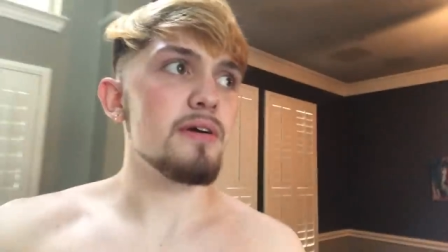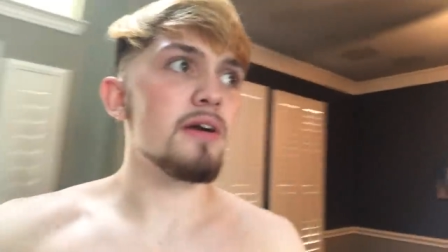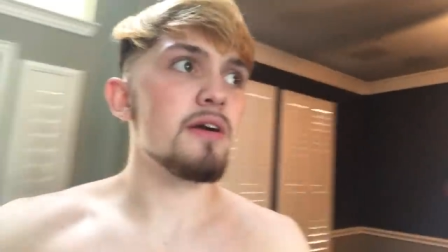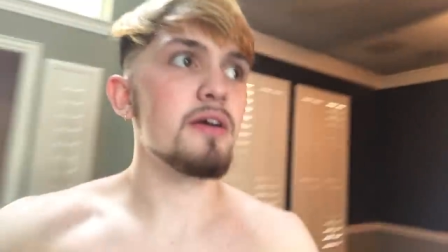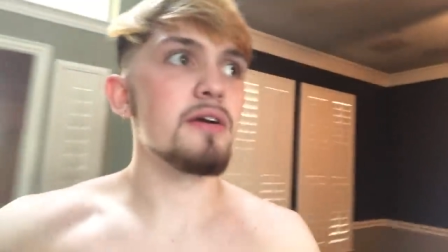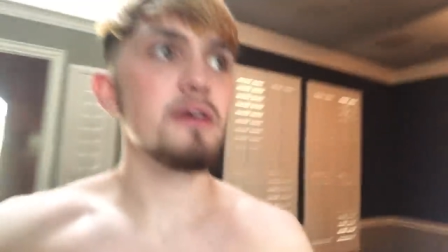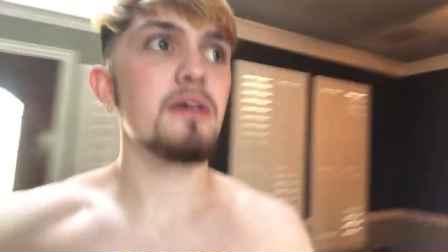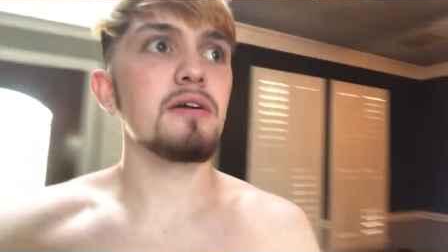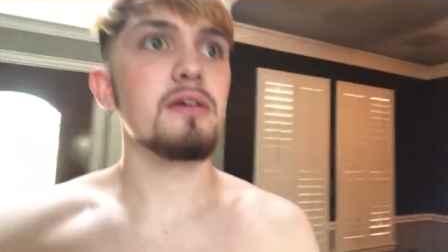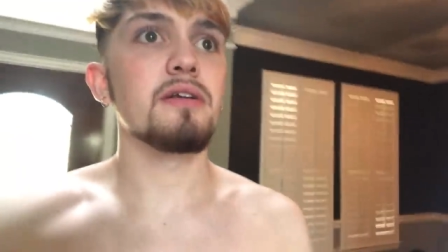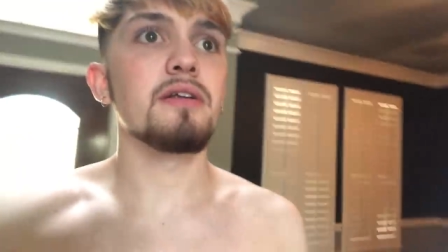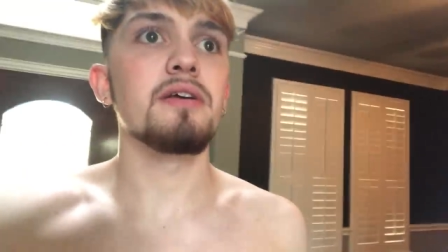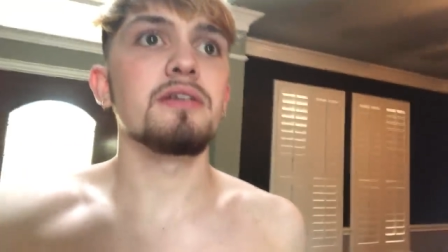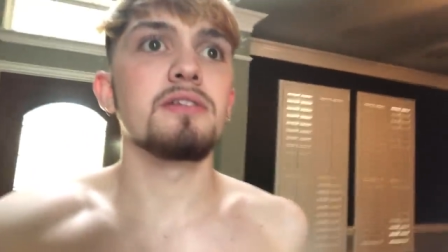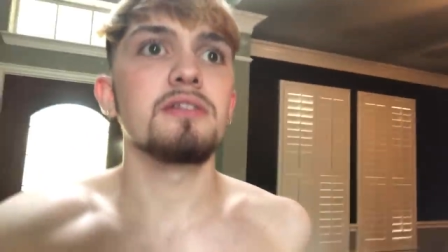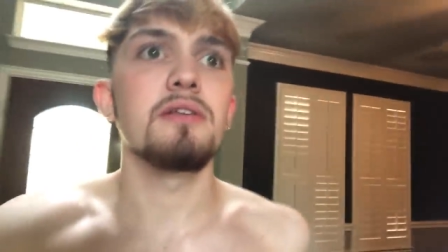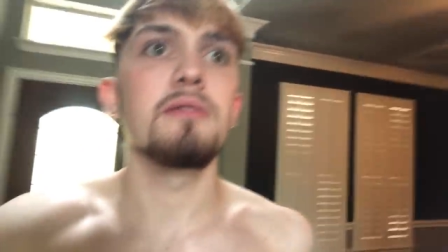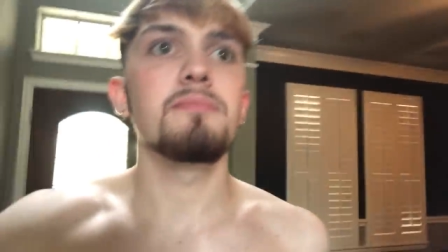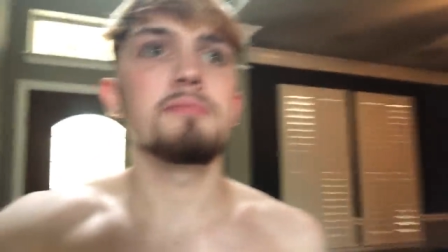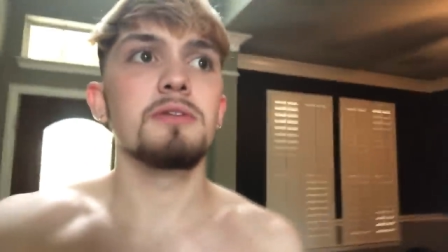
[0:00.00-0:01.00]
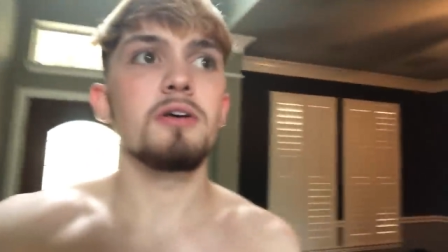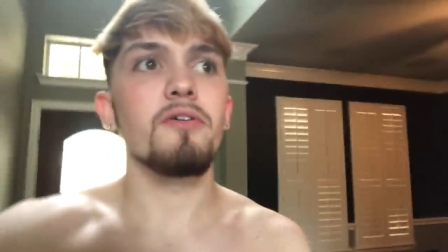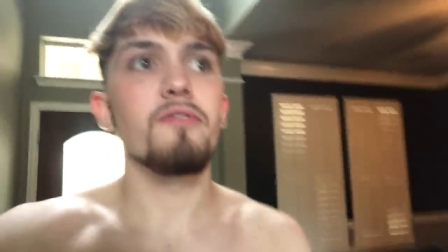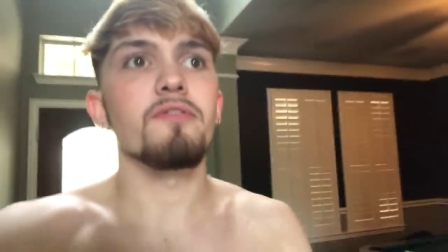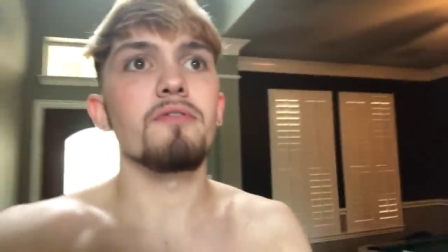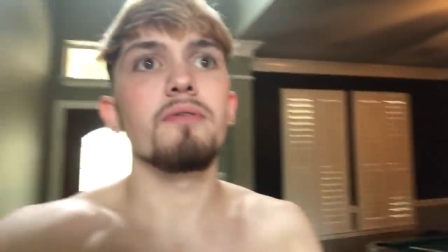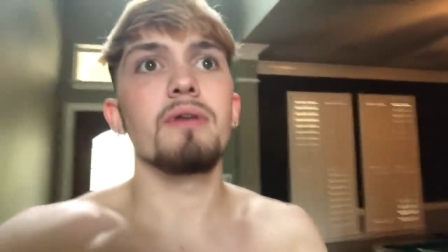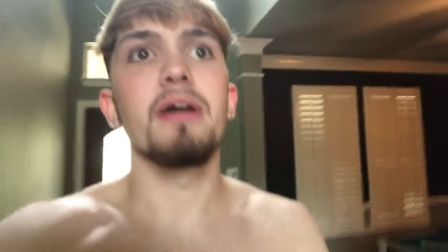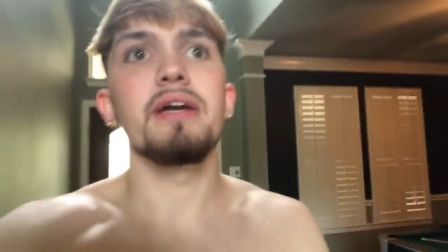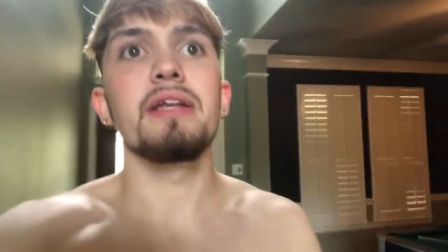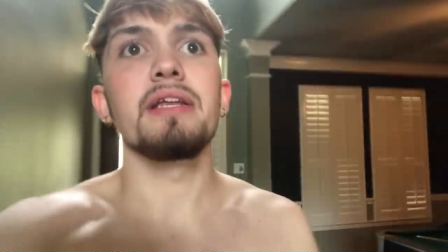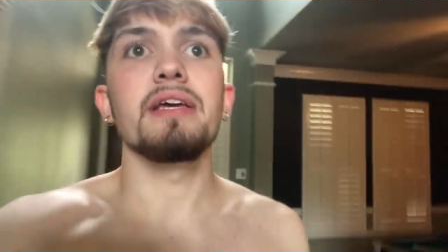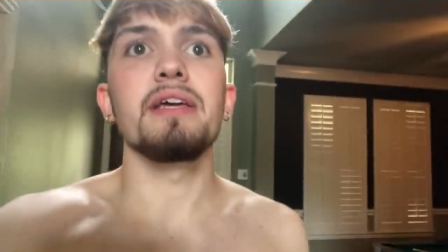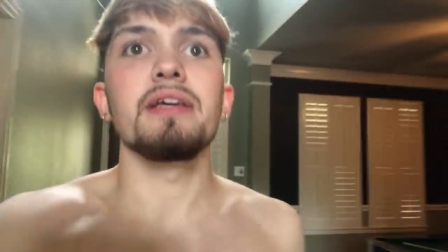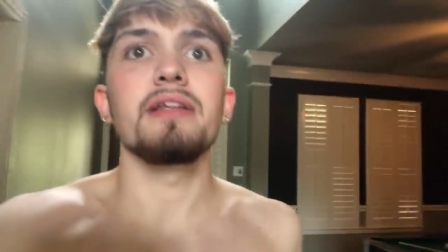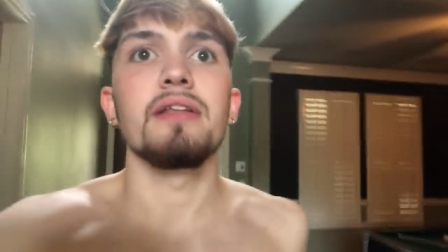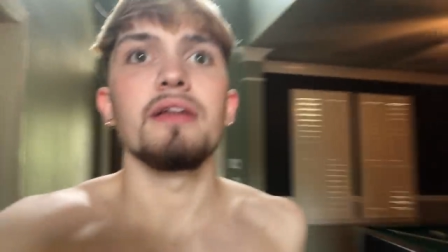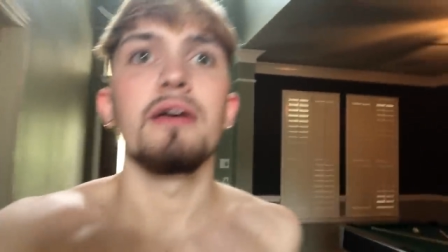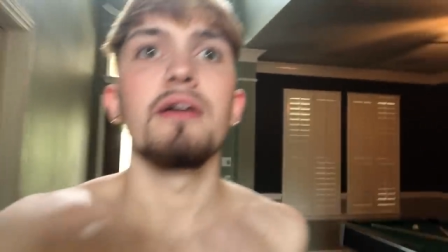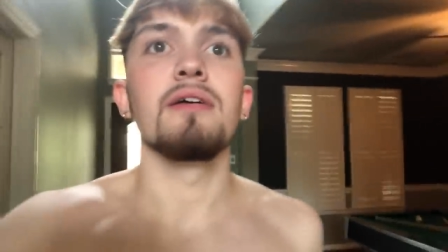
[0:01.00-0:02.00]
I heard sleep's
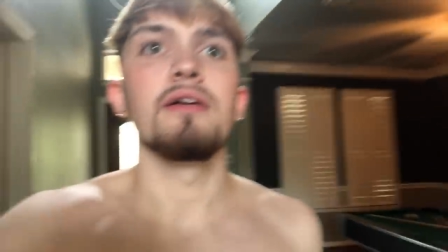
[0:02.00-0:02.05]
overrated.